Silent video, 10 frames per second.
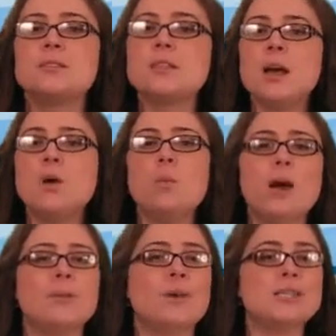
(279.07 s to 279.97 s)
So
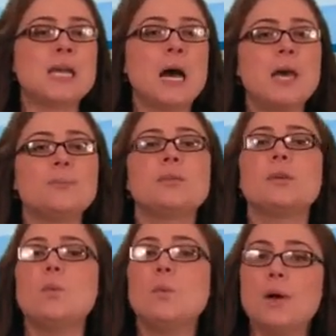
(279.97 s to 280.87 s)
what was hot?
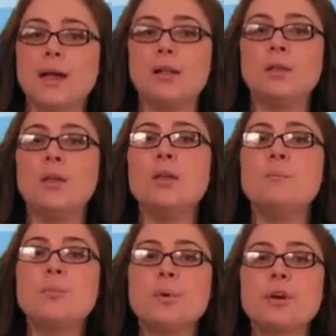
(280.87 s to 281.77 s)
Well,
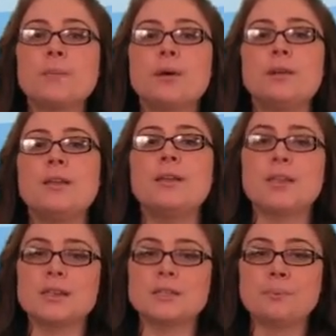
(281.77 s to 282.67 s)
portable
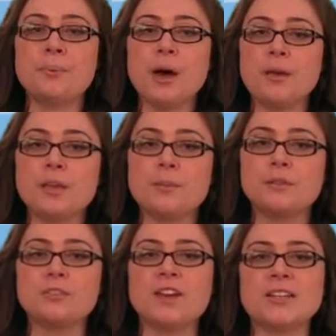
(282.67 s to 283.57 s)
and
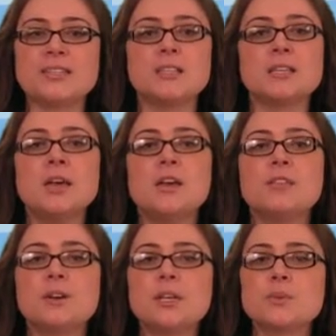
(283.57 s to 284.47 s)
pocketable devices,
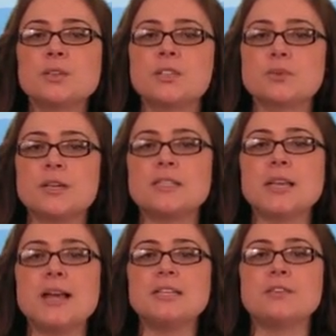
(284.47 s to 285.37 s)
those with a screen
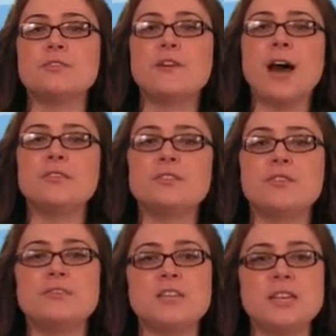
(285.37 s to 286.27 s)
size of 5 to
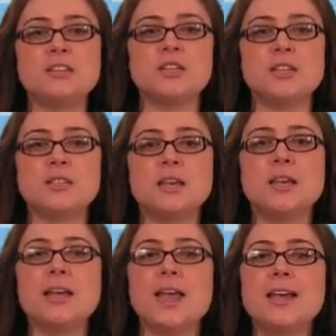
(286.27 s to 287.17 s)
15 inches,
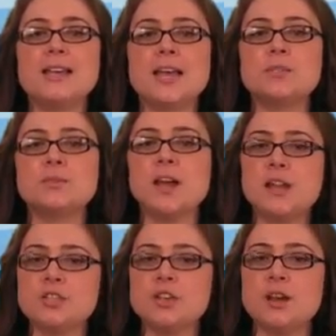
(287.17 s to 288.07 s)
and as we
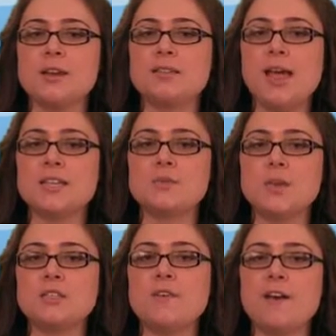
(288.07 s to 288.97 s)
touched on in last
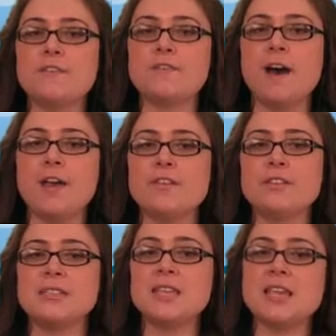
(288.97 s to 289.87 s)
week's 5-in-5
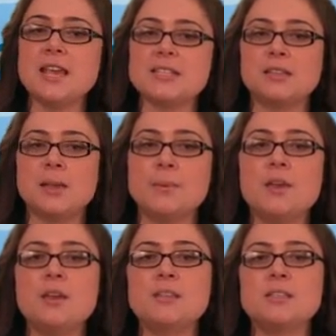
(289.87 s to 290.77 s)
and the CES clip,
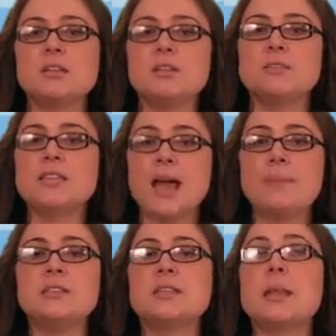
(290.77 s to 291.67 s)
this includes
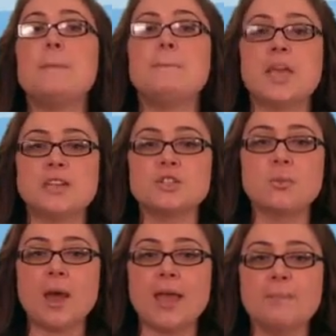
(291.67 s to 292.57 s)
tablets in a major
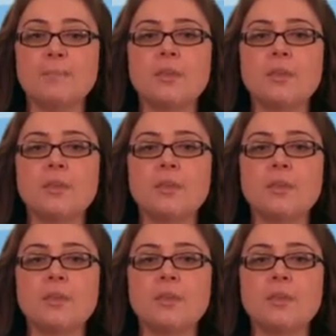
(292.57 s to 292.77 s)
way,